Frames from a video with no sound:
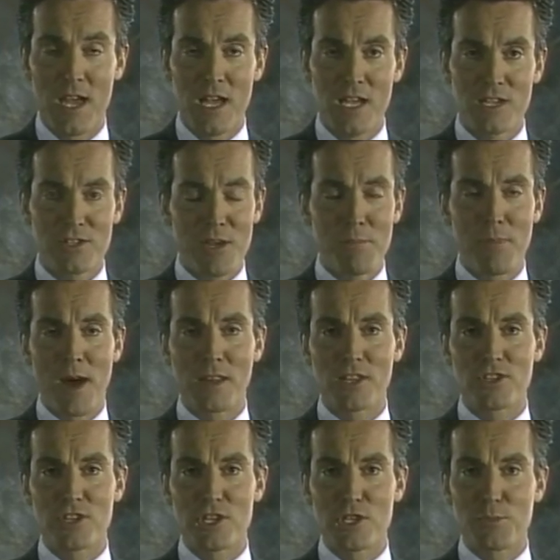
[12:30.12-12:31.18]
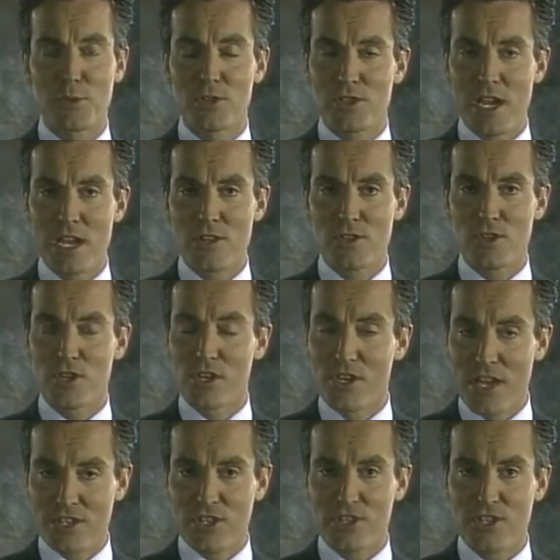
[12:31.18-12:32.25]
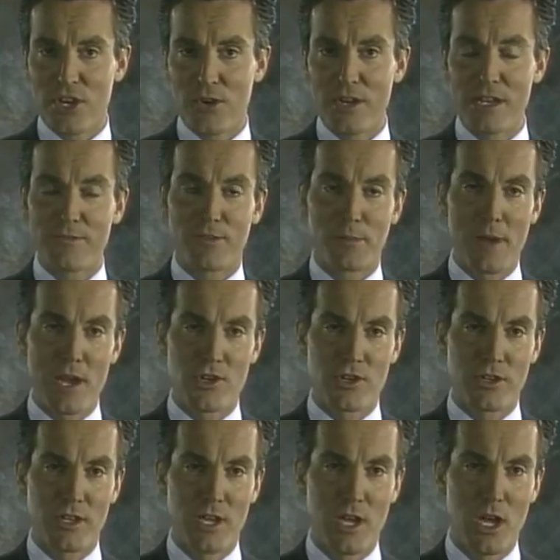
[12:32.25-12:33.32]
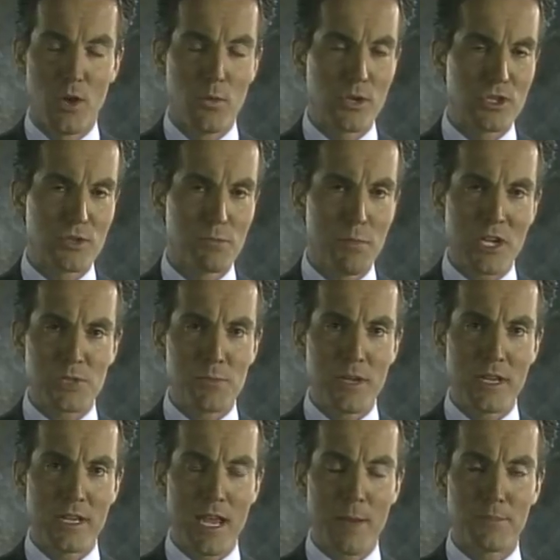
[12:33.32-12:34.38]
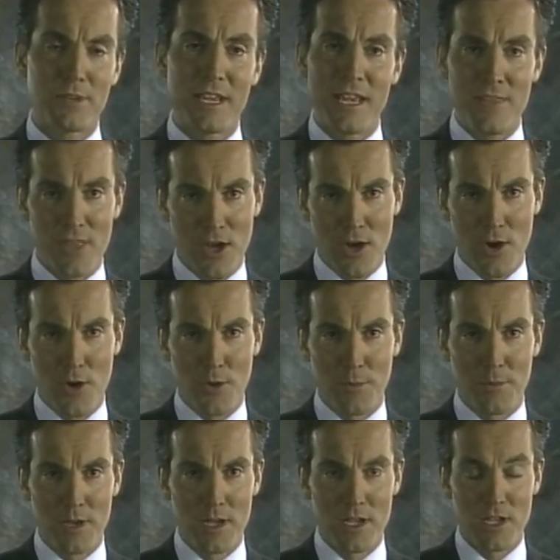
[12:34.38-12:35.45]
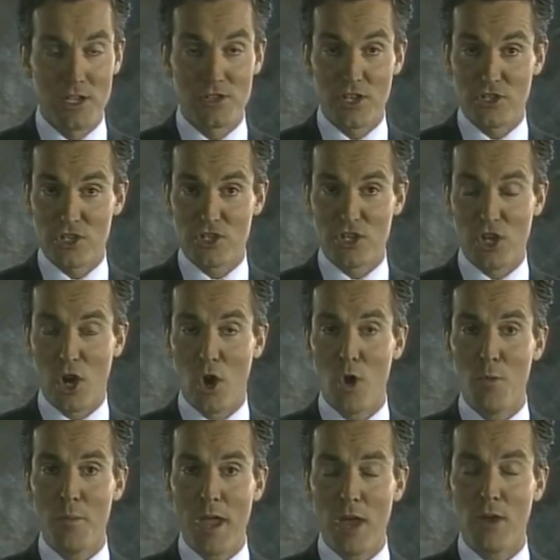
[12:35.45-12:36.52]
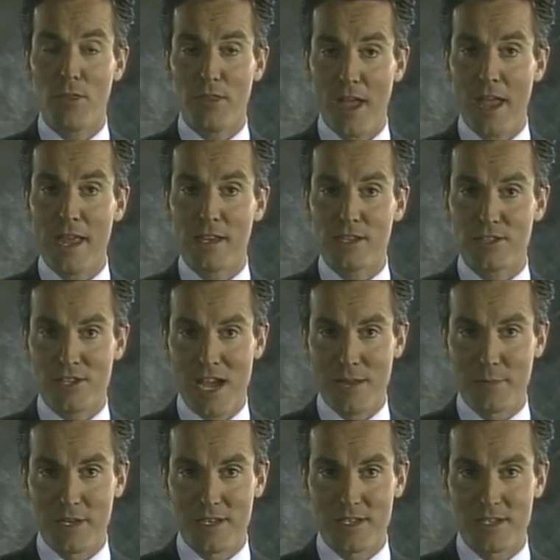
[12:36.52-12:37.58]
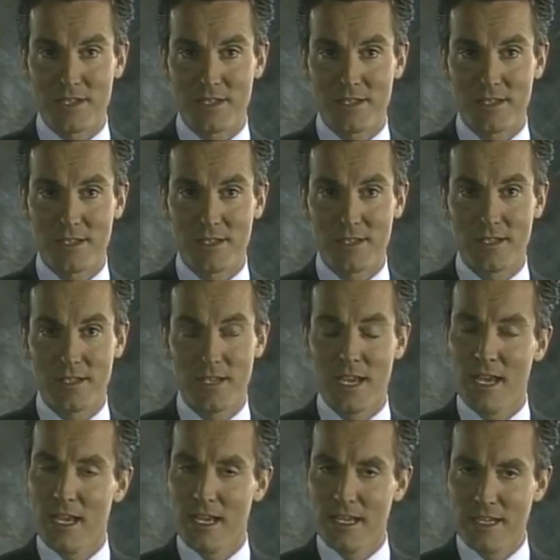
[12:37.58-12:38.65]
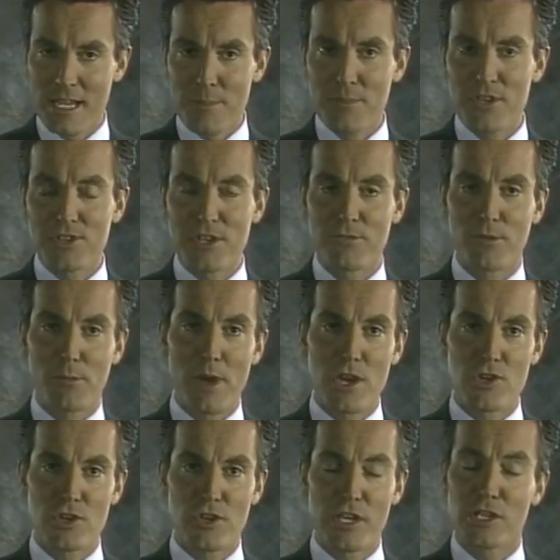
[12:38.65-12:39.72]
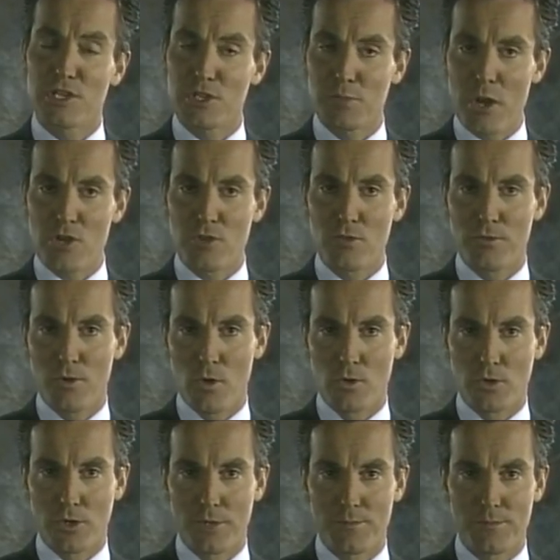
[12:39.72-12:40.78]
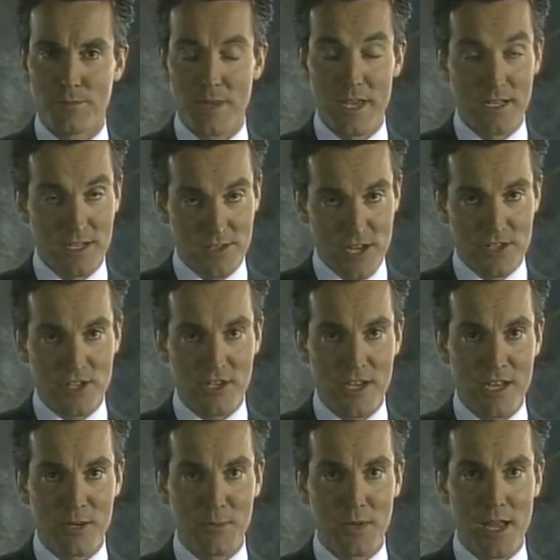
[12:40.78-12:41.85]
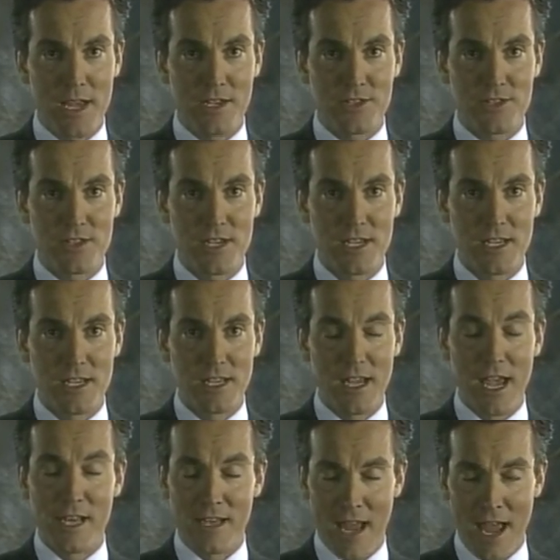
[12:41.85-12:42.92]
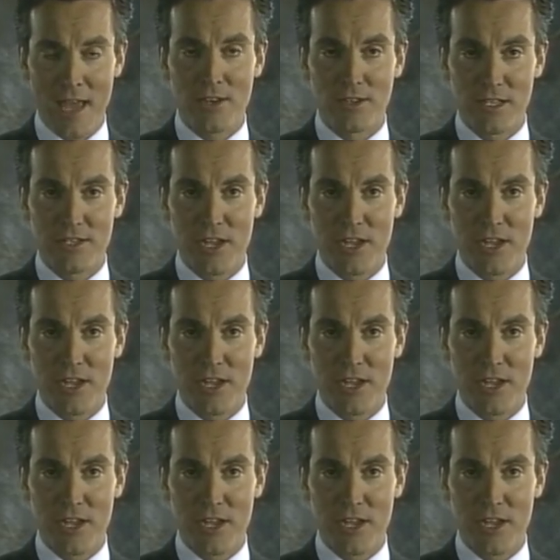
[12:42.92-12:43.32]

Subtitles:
Some policies pertain to the necessary information which must be kept in the home, such as the home health aid assignment. Keep this information in a special folder in a designated place and handle it